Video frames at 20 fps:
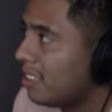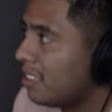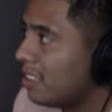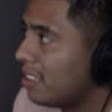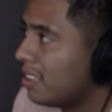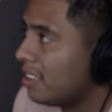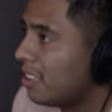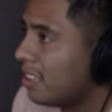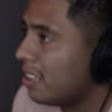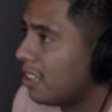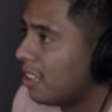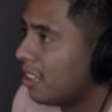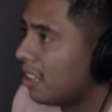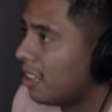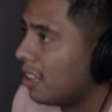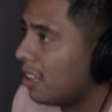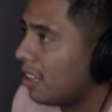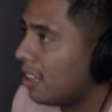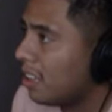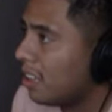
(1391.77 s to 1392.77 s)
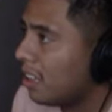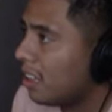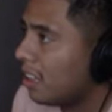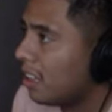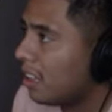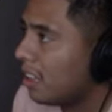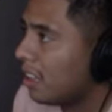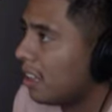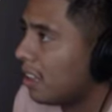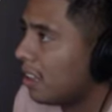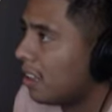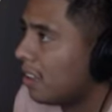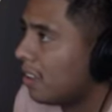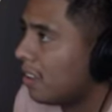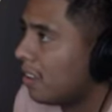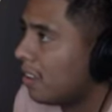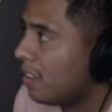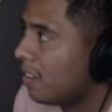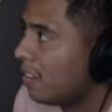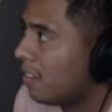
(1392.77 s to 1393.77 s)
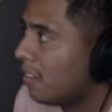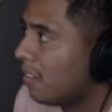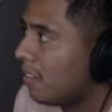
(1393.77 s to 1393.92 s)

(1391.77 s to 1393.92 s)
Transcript: (no one is talking)